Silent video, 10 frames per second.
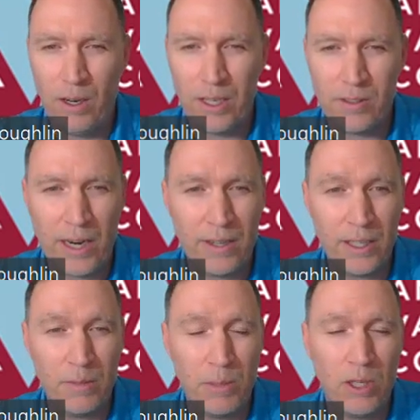on a
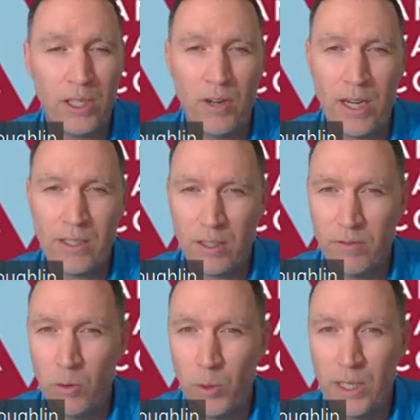Saturday, but all the rest
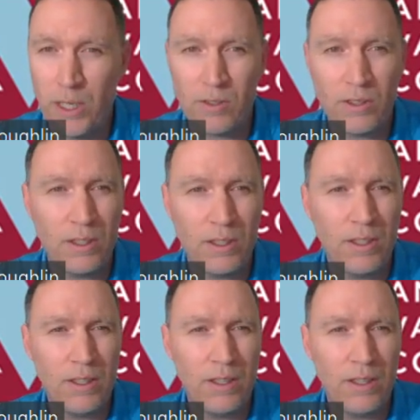of the weeks,
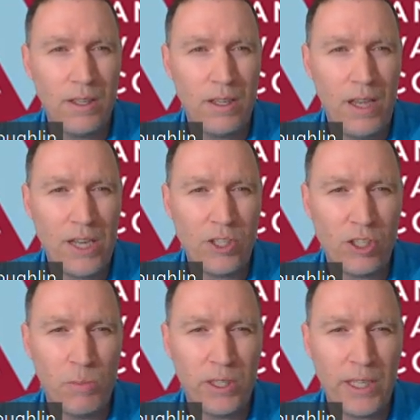it's
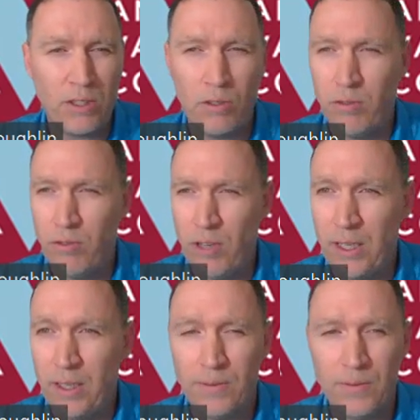just Monday through Friday.